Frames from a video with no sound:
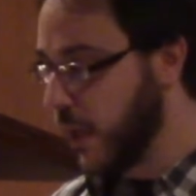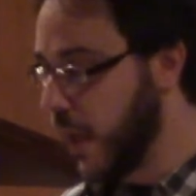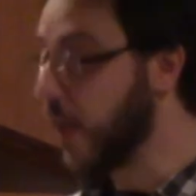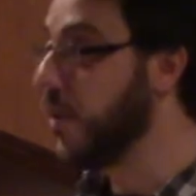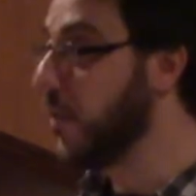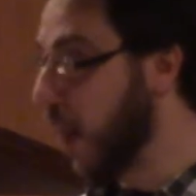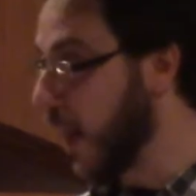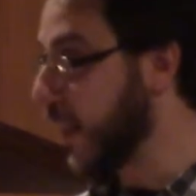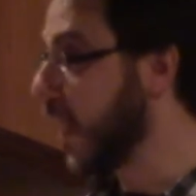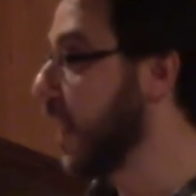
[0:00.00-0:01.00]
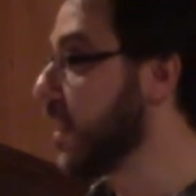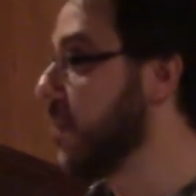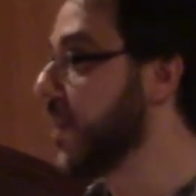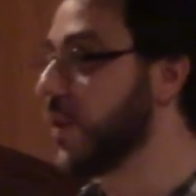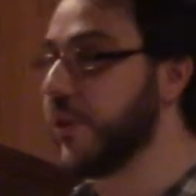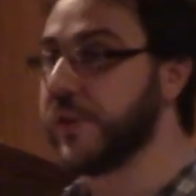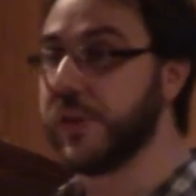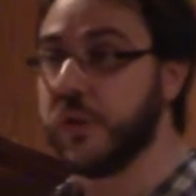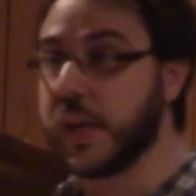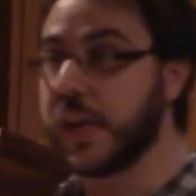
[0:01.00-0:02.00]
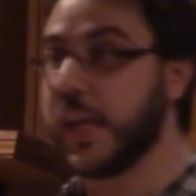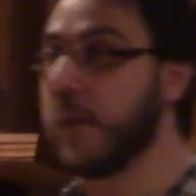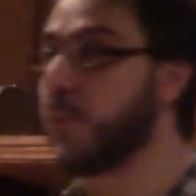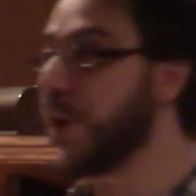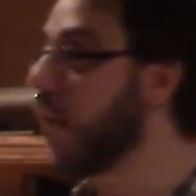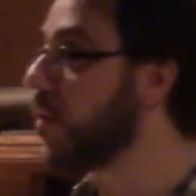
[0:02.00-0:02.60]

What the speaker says: then, like I mentioned earlier, you can keep whatever